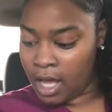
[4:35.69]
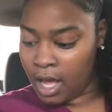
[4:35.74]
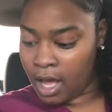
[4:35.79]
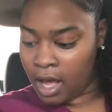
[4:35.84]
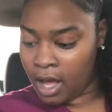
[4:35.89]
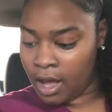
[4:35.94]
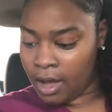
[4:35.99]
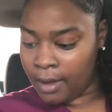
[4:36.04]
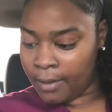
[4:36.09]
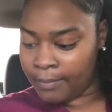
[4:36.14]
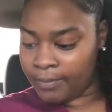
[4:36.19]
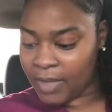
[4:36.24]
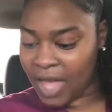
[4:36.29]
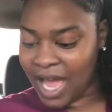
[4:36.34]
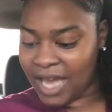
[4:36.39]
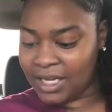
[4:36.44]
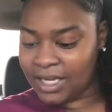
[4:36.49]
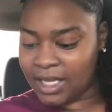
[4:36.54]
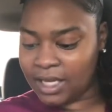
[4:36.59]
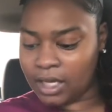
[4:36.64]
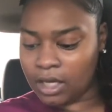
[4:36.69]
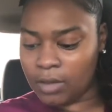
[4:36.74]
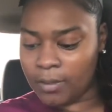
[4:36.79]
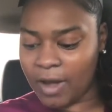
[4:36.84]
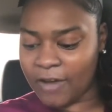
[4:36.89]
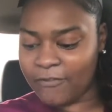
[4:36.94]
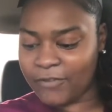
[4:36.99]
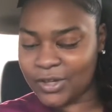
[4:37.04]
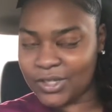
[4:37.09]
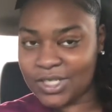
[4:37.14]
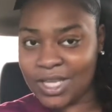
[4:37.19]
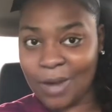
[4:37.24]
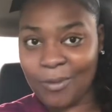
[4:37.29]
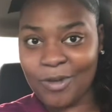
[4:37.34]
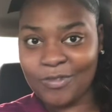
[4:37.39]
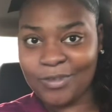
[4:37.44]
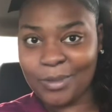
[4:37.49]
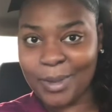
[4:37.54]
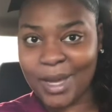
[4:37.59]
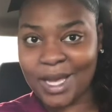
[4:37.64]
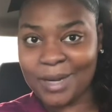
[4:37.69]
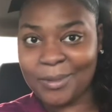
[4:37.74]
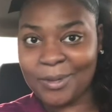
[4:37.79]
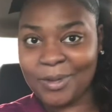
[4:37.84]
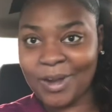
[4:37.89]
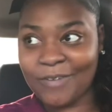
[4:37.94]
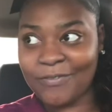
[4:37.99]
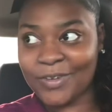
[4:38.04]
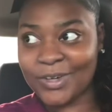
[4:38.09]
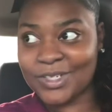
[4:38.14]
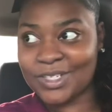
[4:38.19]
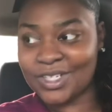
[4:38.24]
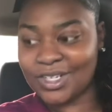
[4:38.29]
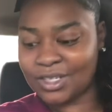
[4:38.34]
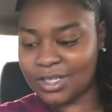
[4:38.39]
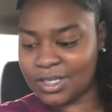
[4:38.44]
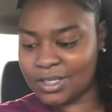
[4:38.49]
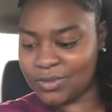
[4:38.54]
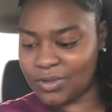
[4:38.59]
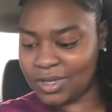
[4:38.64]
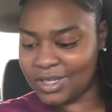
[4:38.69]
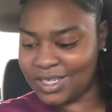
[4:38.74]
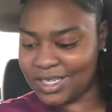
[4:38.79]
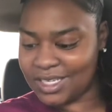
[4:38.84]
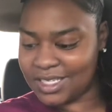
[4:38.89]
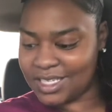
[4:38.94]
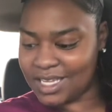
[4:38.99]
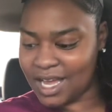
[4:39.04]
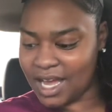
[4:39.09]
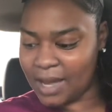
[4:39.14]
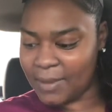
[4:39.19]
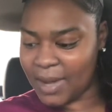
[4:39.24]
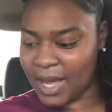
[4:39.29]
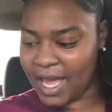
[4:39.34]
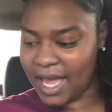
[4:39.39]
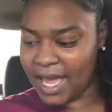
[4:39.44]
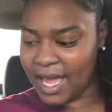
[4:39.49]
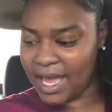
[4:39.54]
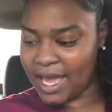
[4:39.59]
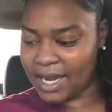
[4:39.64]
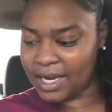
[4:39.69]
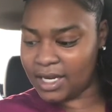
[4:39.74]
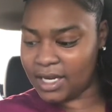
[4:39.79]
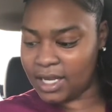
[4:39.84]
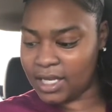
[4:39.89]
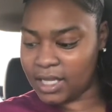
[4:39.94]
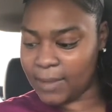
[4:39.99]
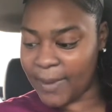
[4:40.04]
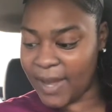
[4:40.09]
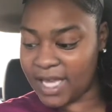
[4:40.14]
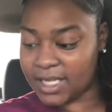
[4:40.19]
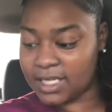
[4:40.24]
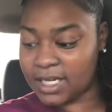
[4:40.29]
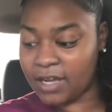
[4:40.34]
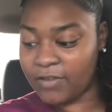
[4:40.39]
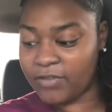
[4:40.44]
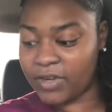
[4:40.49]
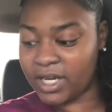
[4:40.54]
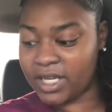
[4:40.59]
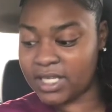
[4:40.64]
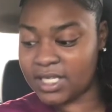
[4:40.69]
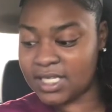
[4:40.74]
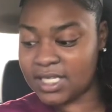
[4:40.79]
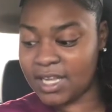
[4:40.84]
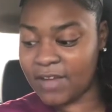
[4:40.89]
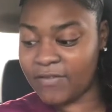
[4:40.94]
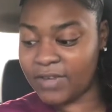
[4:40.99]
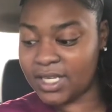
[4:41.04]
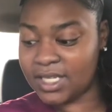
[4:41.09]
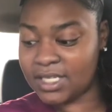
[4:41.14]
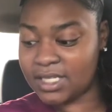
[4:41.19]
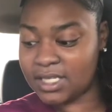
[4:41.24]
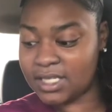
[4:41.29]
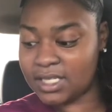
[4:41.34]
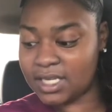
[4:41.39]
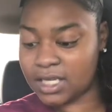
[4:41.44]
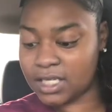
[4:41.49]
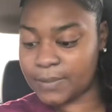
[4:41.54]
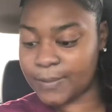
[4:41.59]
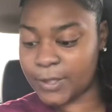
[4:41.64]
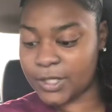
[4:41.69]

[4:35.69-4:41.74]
um, i did good on my first time with phlebotomy when i first took this one this time i had the passing of it is 76